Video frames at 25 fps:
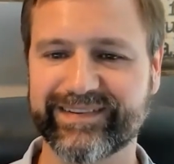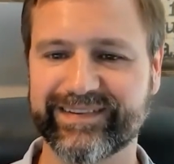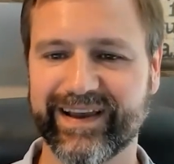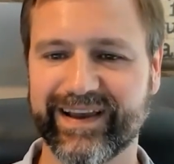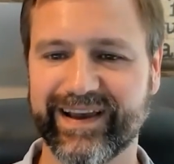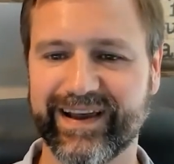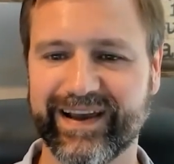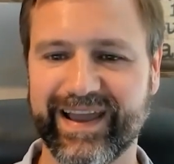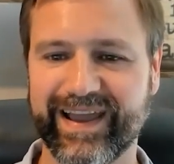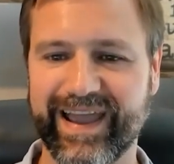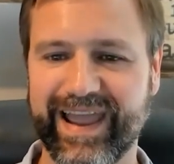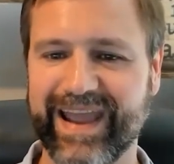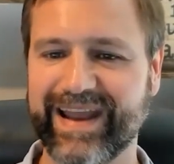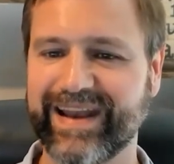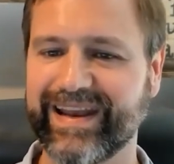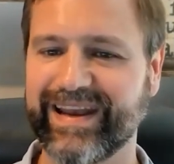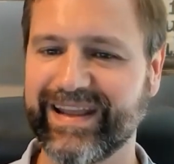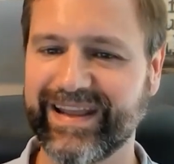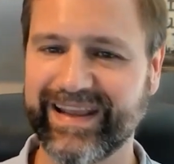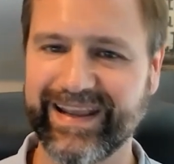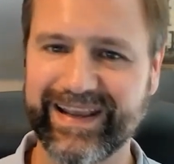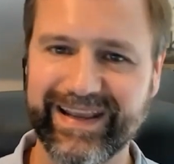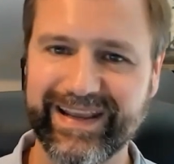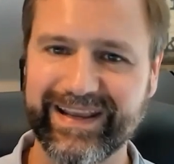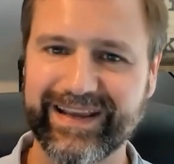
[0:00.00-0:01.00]
Uh,
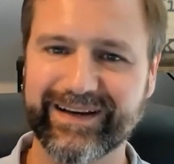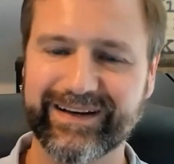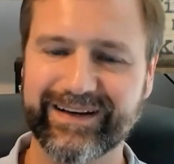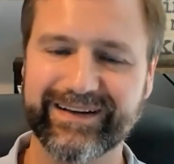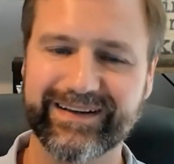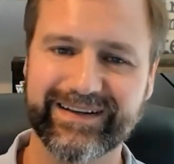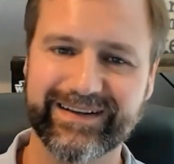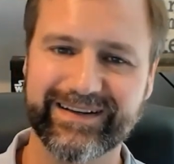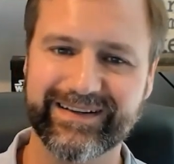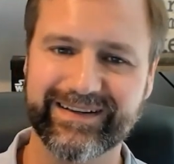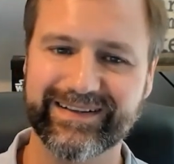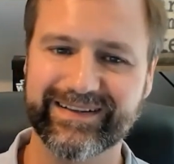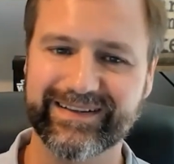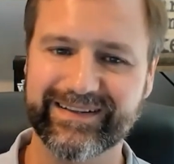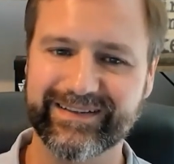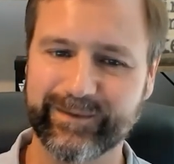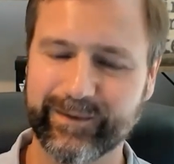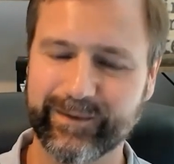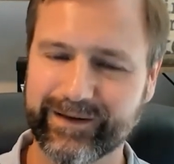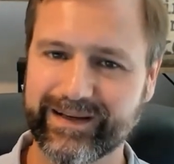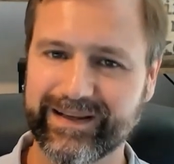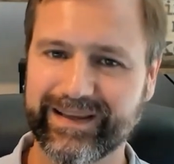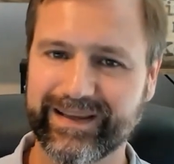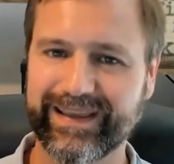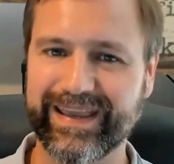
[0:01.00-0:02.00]
any
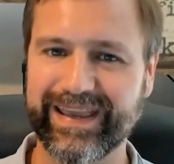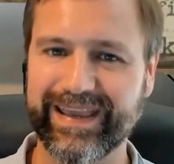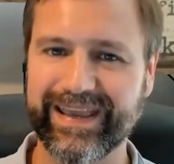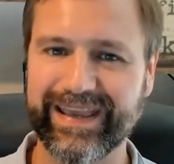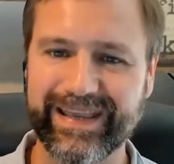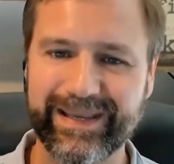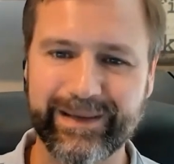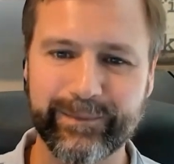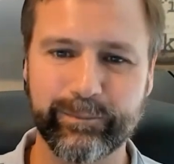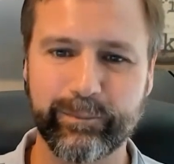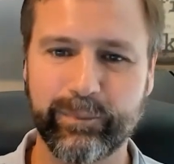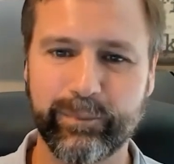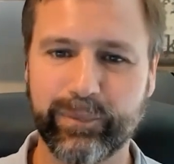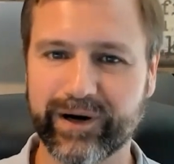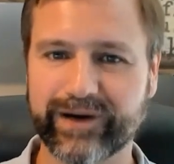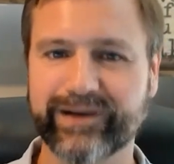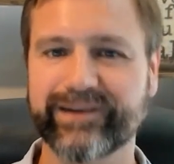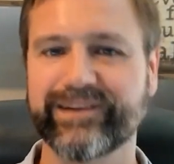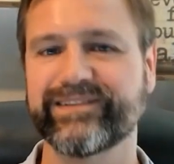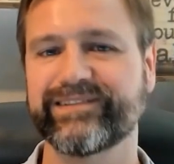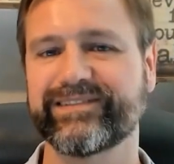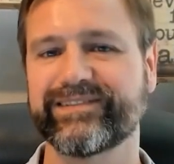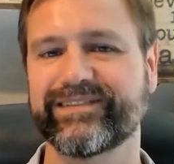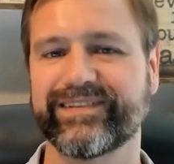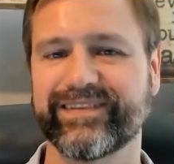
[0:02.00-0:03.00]
key
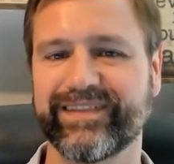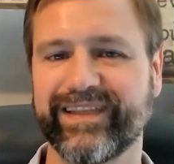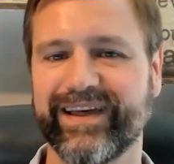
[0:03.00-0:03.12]
books